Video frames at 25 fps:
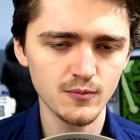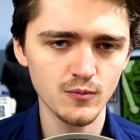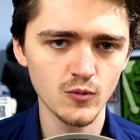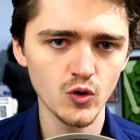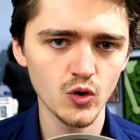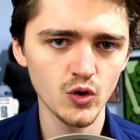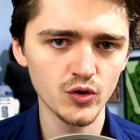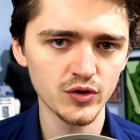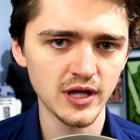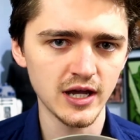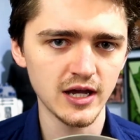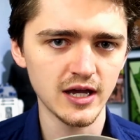
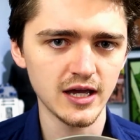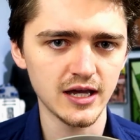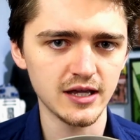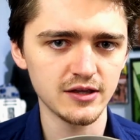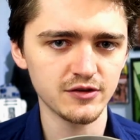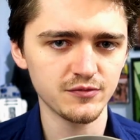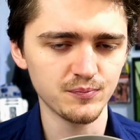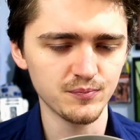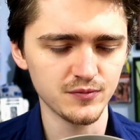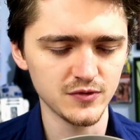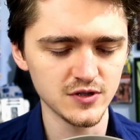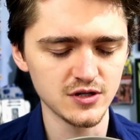more that
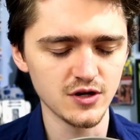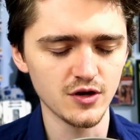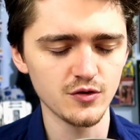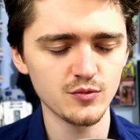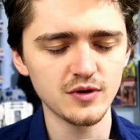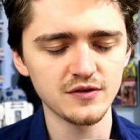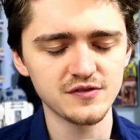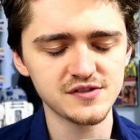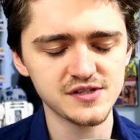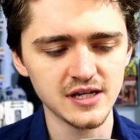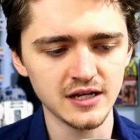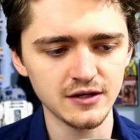is, you know,
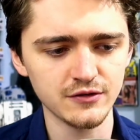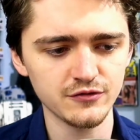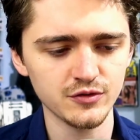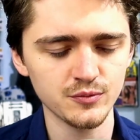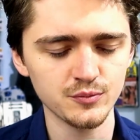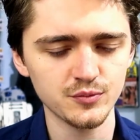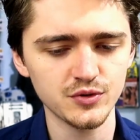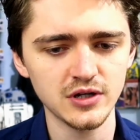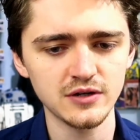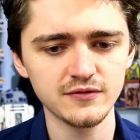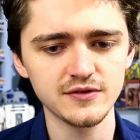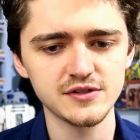we've seen
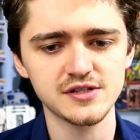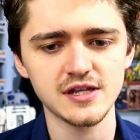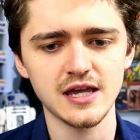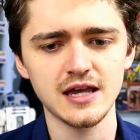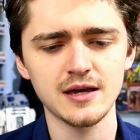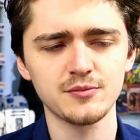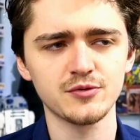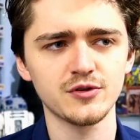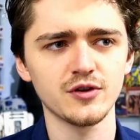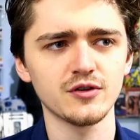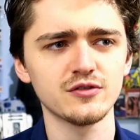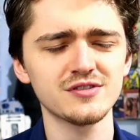from previous
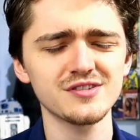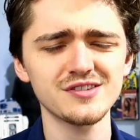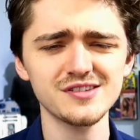episodes.